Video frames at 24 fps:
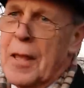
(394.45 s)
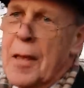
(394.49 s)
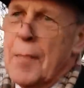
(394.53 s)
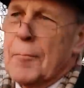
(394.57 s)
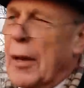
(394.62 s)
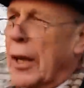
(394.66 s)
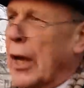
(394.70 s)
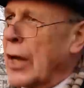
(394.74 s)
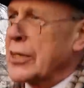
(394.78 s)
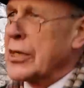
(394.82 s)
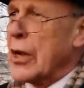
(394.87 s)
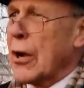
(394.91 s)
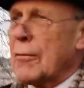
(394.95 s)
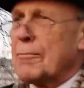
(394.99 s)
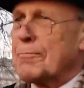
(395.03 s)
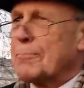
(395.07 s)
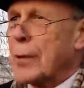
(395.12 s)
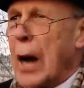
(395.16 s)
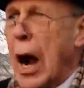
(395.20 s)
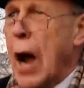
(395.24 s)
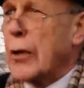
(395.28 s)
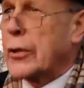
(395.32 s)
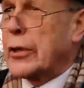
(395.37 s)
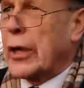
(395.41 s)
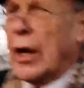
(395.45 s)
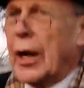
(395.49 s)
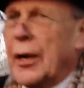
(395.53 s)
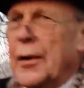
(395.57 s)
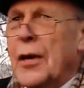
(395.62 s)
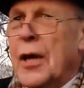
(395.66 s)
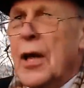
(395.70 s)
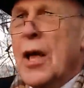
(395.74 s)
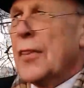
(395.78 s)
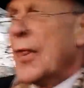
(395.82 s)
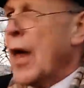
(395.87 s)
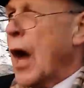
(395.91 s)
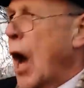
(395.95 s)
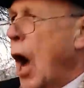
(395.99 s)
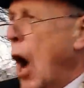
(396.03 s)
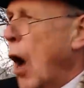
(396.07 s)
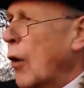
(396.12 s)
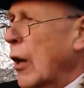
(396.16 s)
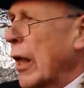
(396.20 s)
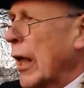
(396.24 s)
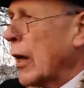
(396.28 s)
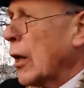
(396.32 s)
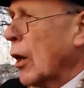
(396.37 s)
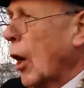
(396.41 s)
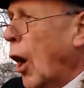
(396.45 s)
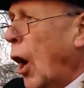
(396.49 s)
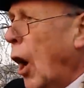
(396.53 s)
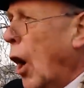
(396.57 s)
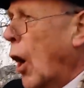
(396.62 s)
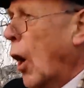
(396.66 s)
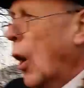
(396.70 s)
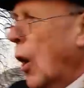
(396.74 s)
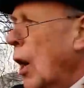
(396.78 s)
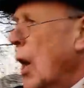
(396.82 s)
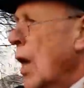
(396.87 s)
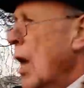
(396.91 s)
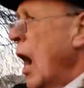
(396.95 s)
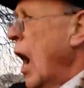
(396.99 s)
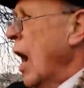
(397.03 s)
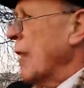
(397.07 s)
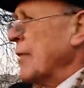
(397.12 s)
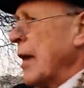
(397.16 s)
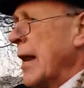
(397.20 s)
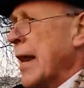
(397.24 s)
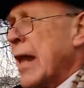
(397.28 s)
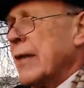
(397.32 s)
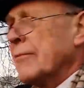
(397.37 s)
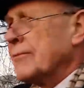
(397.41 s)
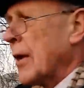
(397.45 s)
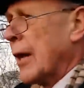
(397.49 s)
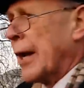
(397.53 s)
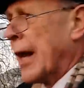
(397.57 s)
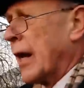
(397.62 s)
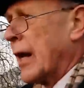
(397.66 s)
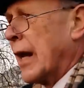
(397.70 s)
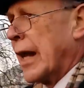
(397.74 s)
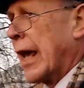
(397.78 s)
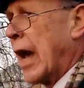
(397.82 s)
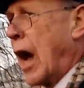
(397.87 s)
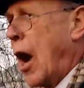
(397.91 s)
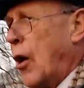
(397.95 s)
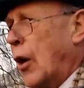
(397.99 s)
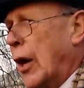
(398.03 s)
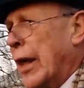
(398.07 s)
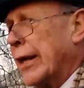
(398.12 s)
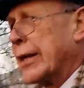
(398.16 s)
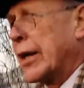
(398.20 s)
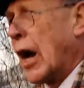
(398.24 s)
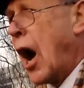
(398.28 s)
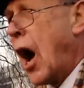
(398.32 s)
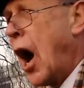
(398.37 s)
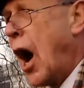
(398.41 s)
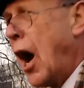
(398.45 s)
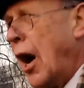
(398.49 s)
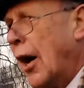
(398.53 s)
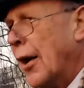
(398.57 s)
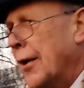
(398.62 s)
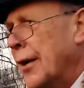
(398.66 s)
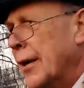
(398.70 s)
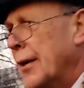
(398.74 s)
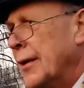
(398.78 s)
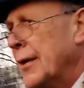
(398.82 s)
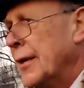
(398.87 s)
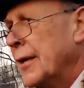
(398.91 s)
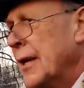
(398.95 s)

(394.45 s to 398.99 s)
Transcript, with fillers: because you've broken the holy law of an infinitely holy God.